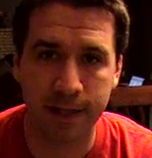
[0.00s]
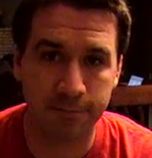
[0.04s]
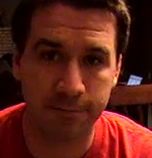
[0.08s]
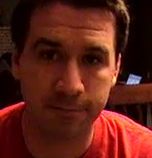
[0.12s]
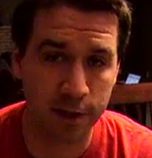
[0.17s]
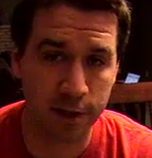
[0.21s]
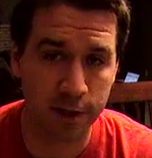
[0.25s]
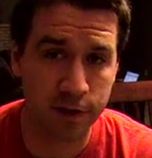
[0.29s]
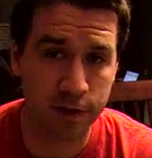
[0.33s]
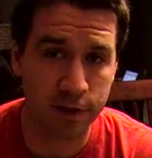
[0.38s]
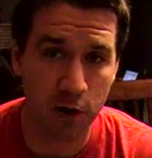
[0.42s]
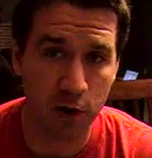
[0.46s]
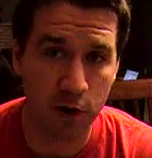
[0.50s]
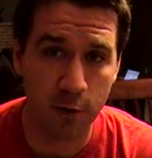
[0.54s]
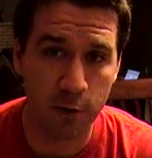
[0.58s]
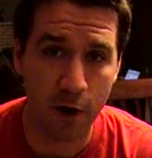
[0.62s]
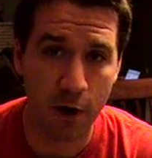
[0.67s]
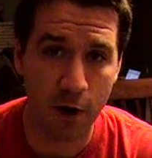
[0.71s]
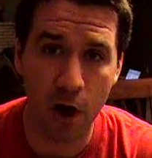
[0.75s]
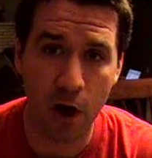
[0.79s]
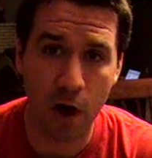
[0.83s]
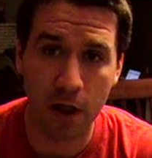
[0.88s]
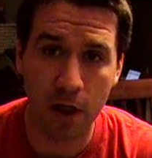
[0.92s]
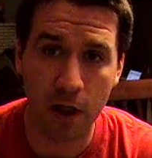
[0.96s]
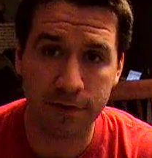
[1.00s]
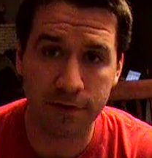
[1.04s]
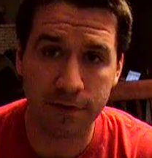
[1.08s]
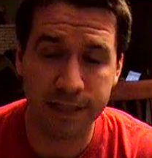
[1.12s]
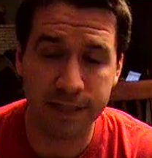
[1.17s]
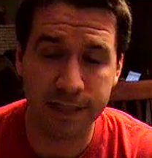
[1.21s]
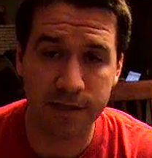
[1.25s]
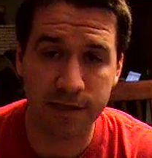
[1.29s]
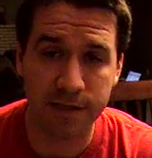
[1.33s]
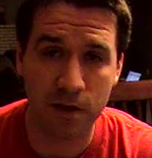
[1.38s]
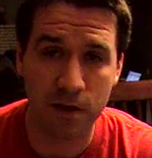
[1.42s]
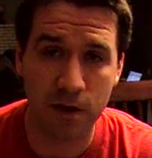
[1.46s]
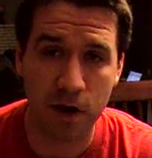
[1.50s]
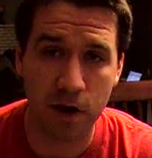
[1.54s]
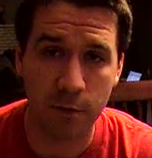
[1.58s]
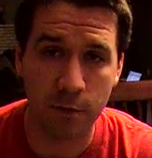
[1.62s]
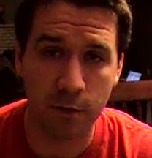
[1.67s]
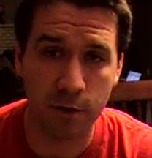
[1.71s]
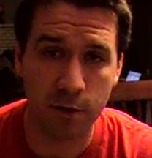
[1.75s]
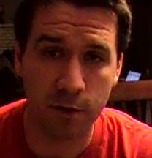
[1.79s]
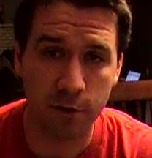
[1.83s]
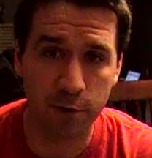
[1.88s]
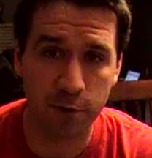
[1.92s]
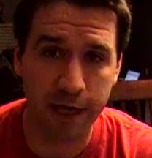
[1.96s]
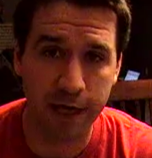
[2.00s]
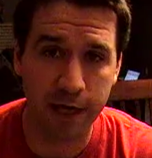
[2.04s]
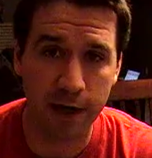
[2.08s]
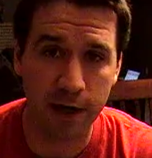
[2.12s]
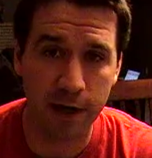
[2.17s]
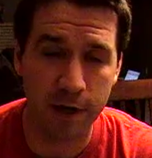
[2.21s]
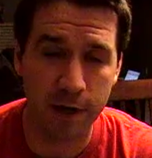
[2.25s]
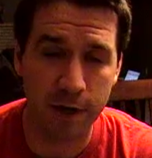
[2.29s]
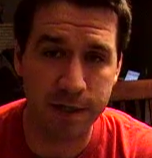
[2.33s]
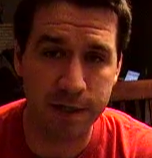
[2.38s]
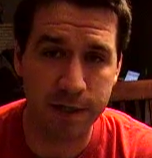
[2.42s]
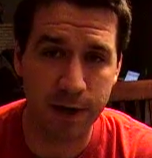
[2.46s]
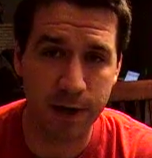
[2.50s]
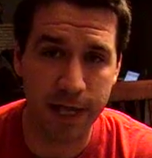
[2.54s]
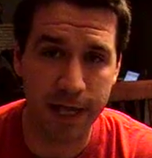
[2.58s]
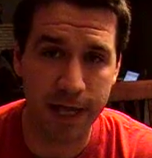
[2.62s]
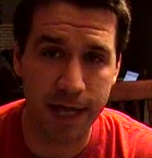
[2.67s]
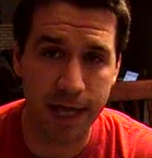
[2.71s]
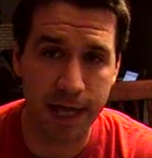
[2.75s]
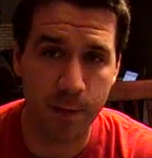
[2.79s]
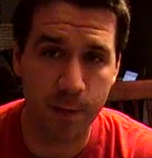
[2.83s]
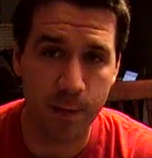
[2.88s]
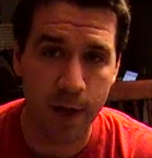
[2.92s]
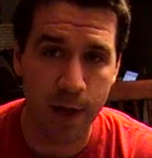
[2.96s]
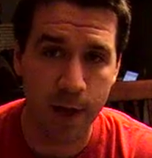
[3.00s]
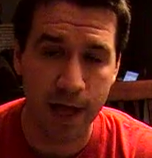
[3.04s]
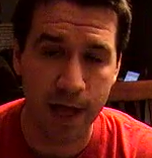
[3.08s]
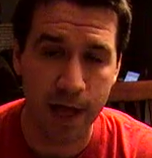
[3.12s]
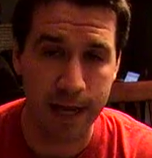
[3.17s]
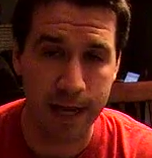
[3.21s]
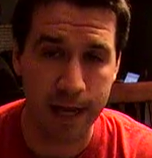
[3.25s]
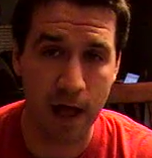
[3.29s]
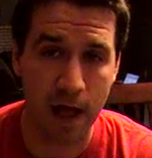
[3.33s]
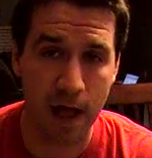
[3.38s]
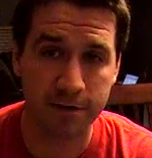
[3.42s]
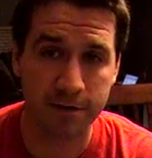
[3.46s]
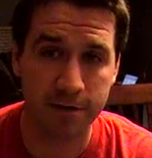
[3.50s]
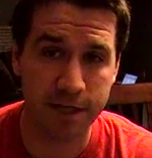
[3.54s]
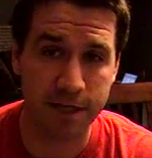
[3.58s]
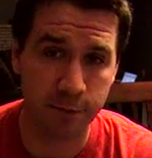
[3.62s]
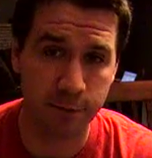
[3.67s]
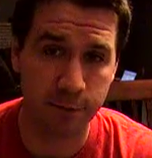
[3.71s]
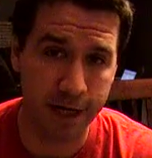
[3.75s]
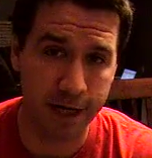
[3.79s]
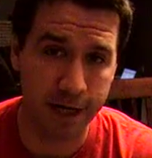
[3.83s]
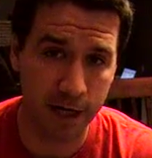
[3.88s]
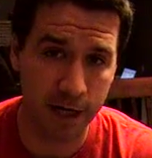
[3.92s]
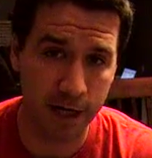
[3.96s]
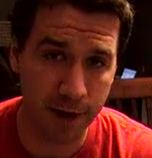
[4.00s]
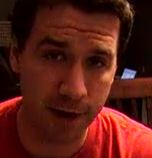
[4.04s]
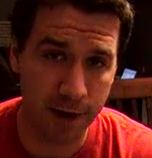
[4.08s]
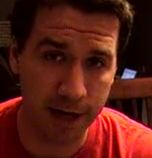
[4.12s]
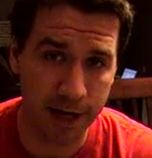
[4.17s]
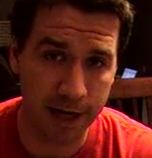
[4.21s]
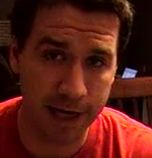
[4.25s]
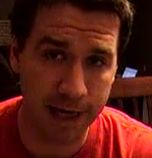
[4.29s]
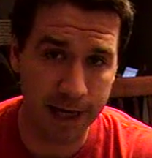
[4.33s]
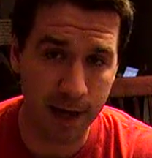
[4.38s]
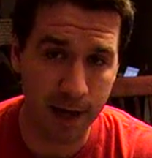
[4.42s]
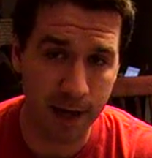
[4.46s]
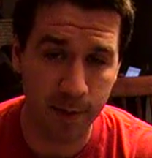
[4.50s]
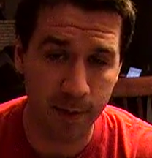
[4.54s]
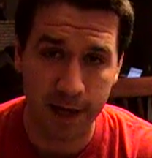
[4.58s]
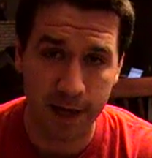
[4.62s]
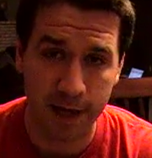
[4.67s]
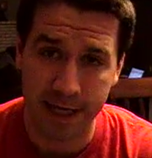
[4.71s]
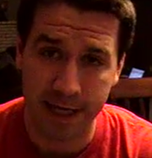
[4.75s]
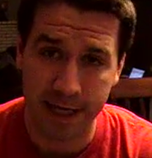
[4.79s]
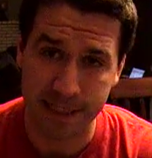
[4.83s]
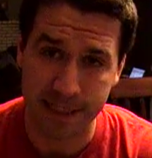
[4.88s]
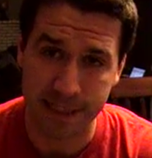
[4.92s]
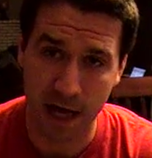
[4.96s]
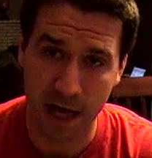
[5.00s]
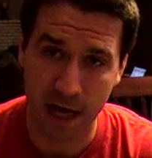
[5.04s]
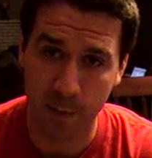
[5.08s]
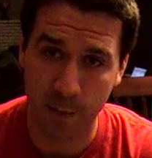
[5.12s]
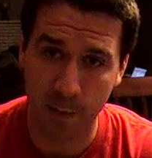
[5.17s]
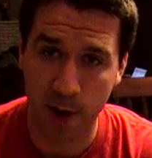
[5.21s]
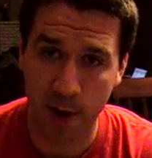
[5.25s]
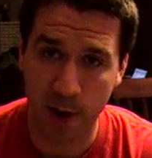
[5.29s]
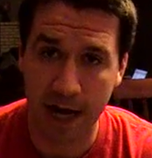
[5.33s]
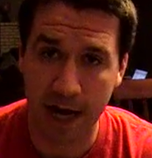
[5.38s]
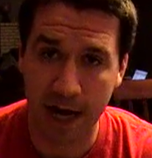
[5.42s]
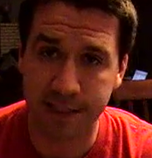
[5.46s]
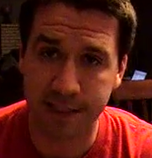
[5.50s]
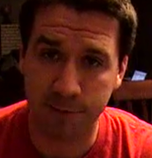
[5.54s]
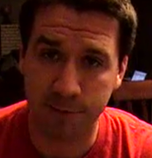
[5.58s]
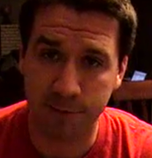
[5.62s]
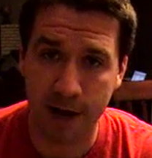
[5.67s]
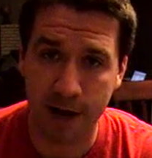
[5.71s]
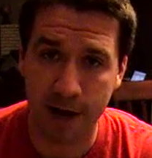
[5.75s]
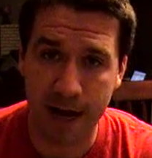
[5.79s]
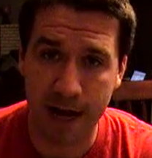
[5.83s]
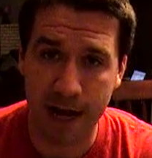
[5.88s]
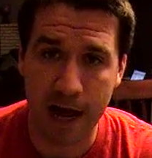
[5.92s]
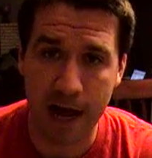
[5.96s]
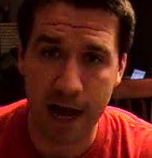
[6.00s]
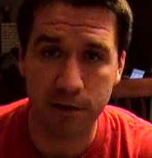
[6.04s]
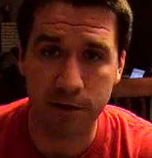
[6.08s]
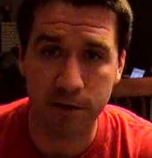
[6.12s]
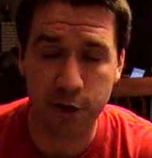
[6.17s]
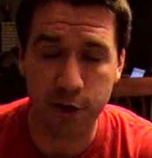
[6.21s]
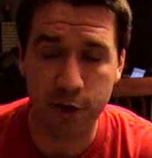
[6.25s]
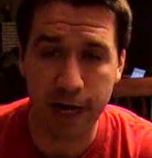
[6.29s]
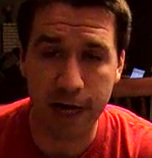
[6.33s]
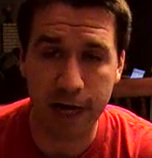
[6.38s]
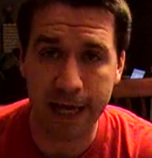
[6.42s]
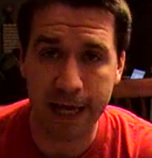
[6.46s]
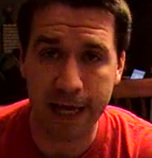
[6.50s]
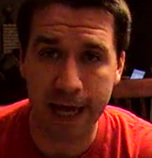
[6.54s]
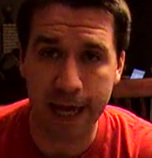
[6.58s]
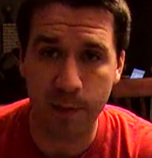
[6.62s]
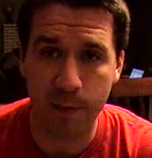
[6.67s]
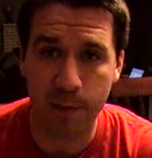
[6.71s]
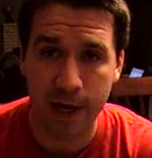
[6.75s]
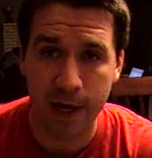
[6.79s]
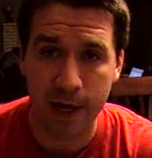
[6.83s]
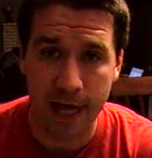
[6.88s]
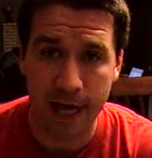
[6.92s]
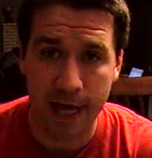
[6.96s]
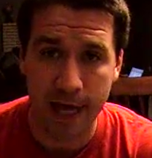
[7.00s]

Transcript: first of all offseason long, we don't really hear much about a hip. Now all of a sudden we hear about a hip. He's not practicing right now in training camp,